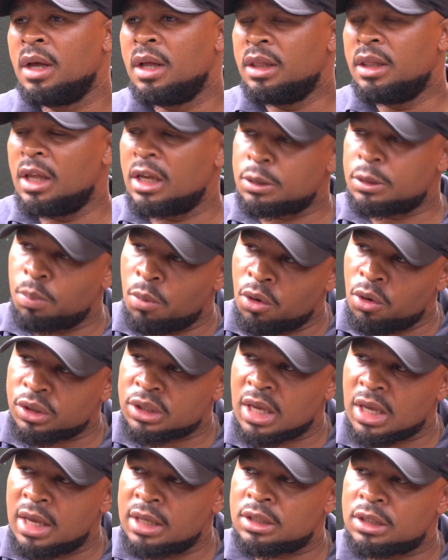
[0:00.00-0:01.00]
There's more
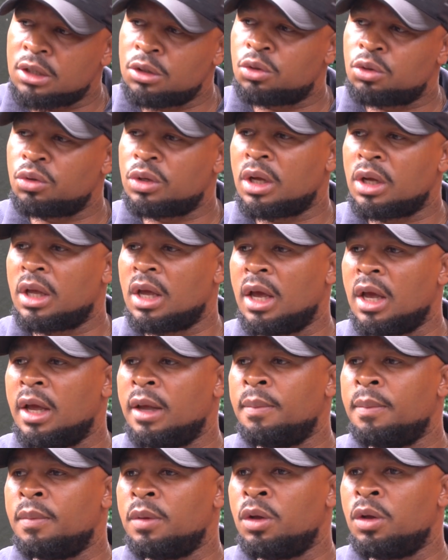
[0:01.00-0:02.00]
science into the
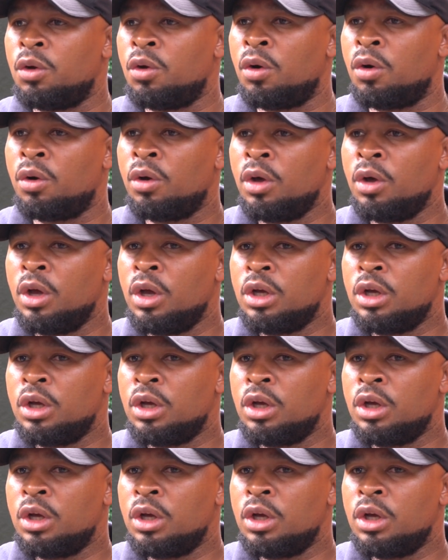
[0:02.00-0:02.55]
game, you know.